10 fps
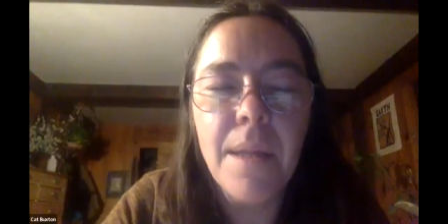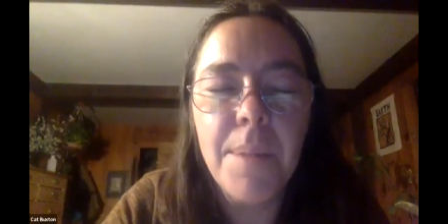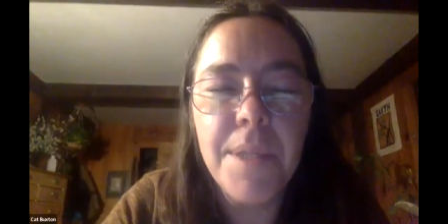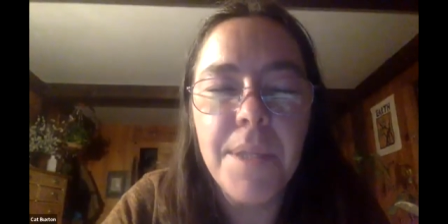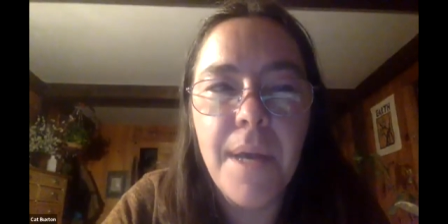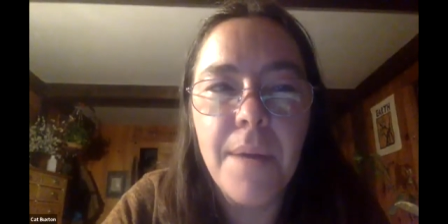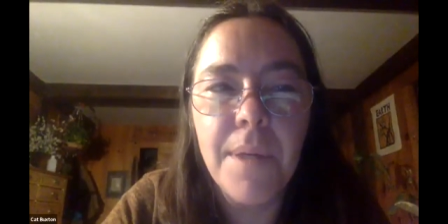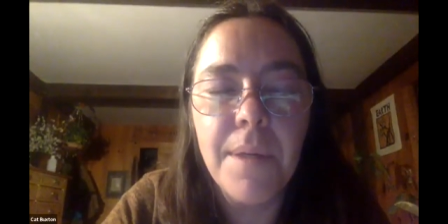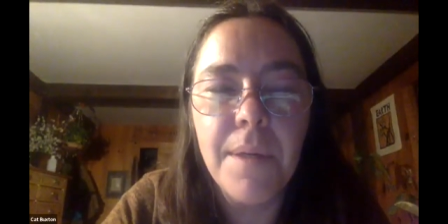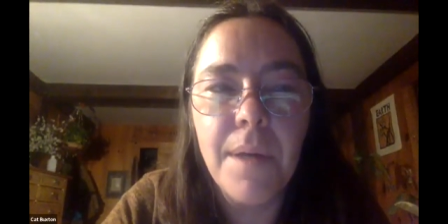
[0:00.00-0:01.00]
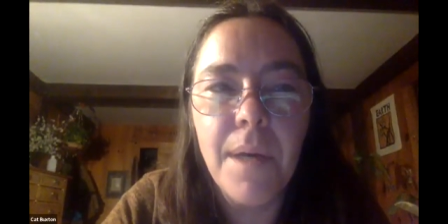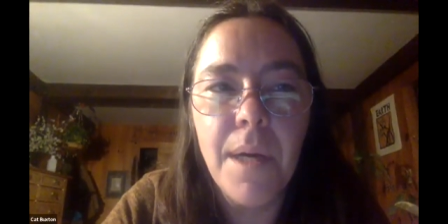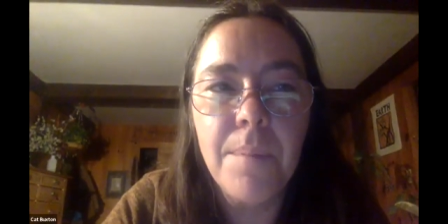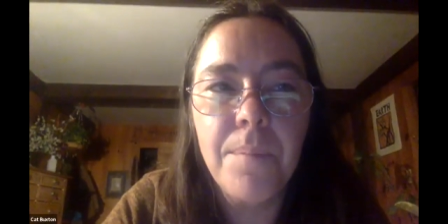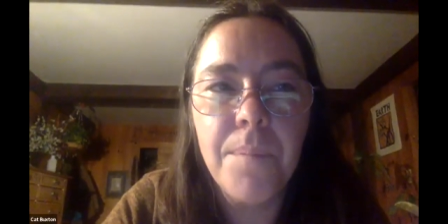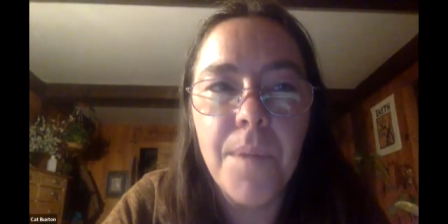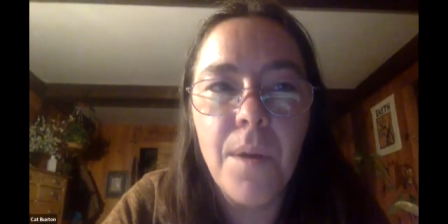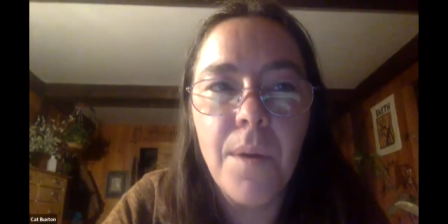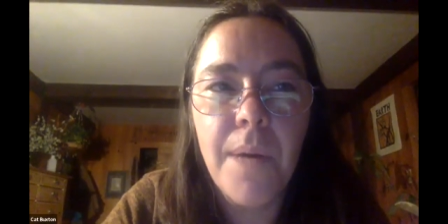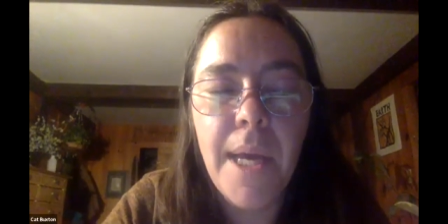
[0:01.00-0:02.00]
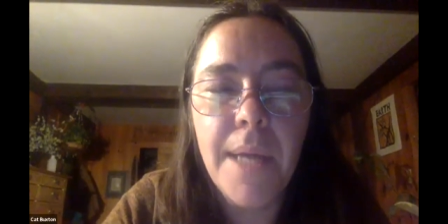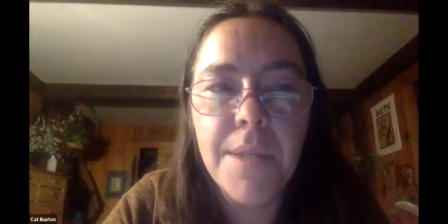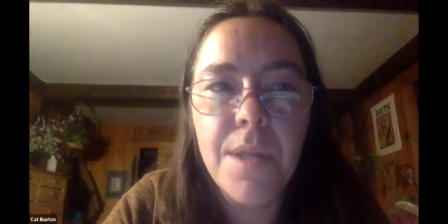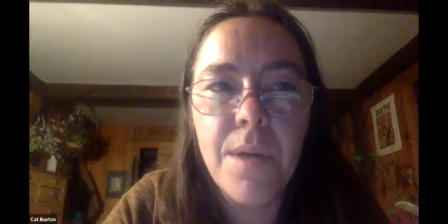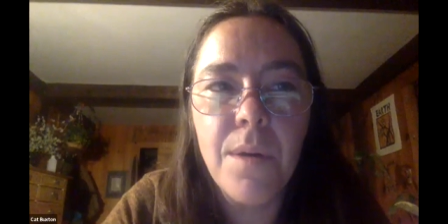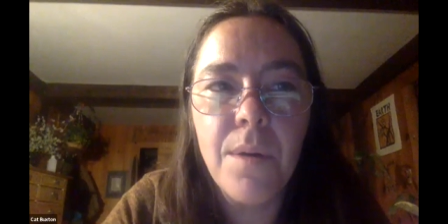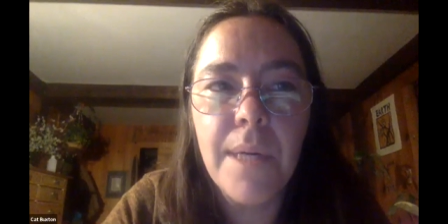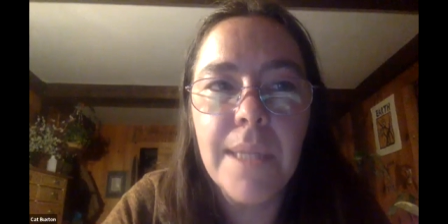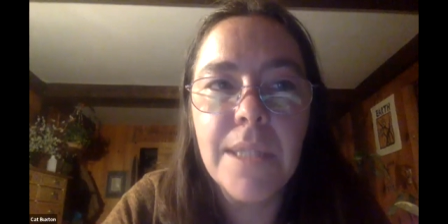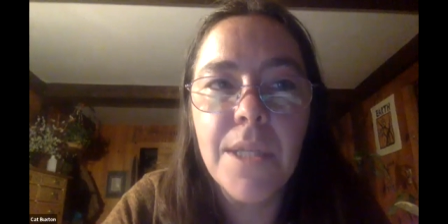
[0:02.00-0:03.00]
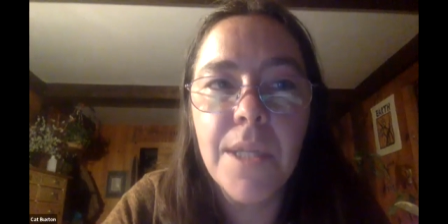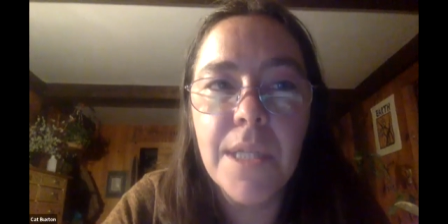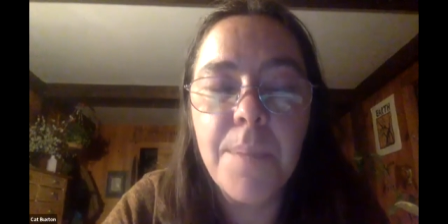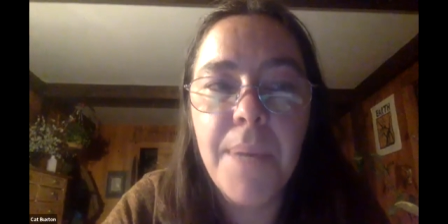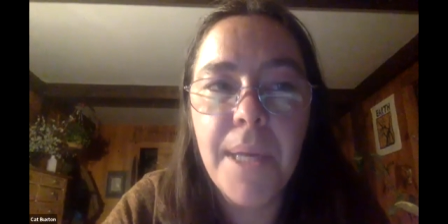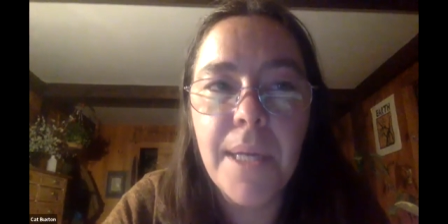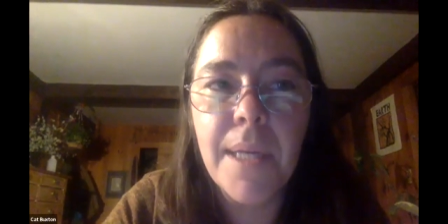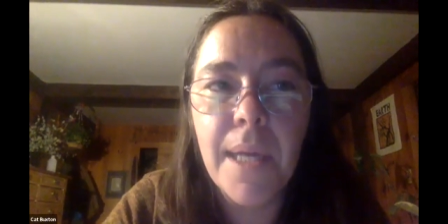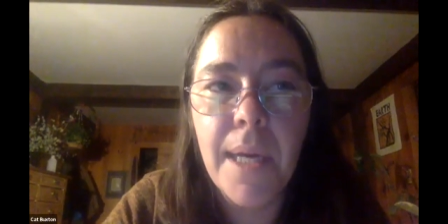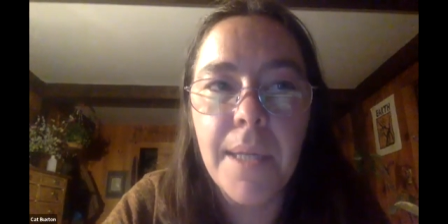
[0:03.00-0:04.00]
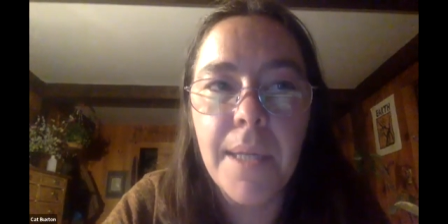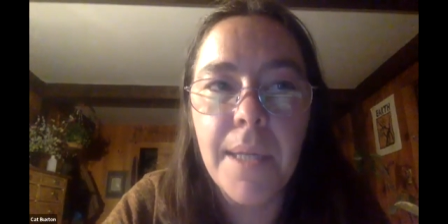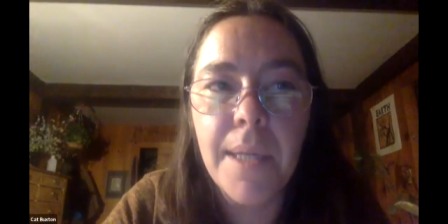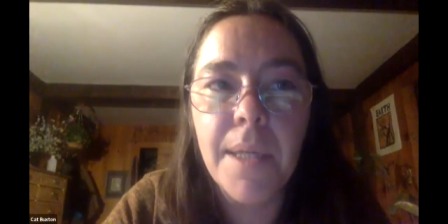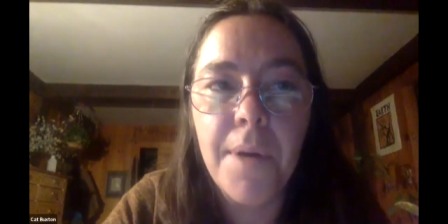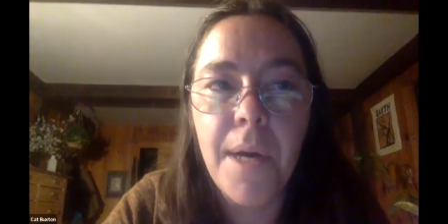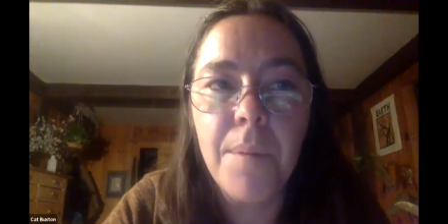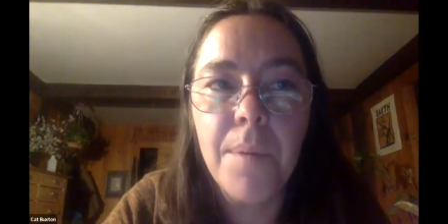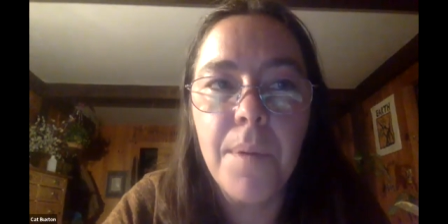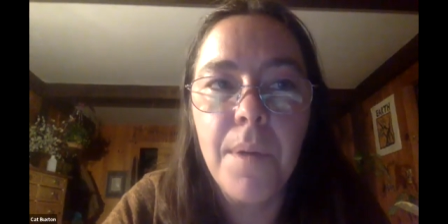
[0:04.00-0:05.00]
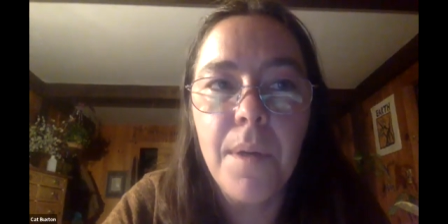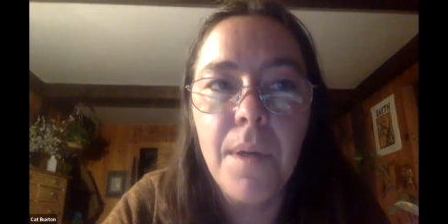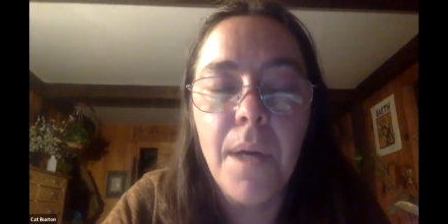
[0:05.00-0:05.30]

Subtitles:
let me do that one. Okay, so it's going to depend on the kind of cover crop.